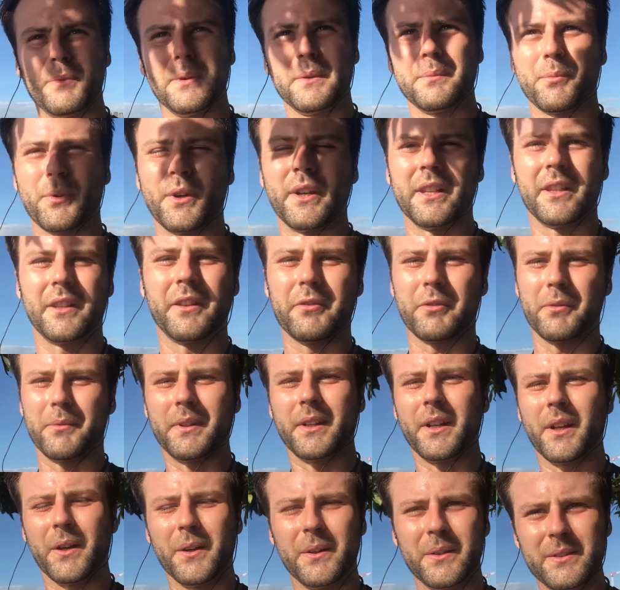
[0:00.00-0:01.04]
I've been breathing through
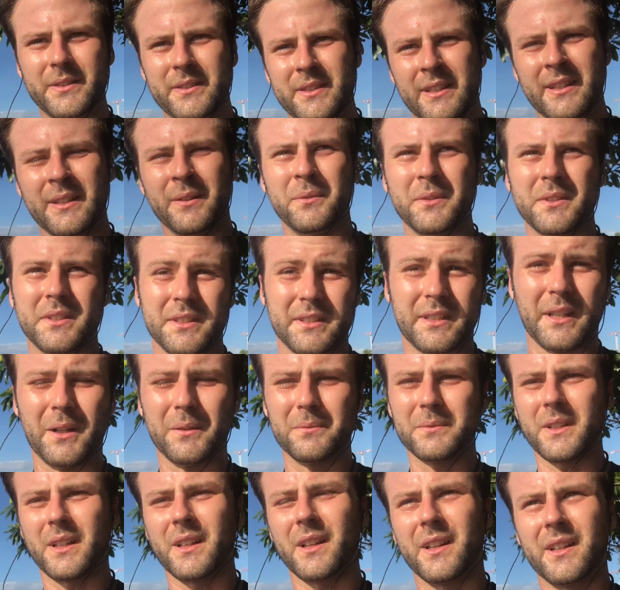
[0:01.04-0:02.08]
my nose, which has
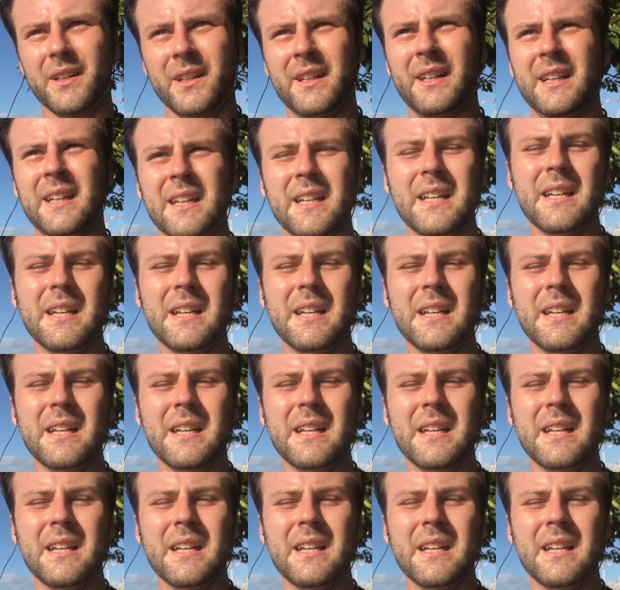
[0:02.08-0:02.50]
helped a lot.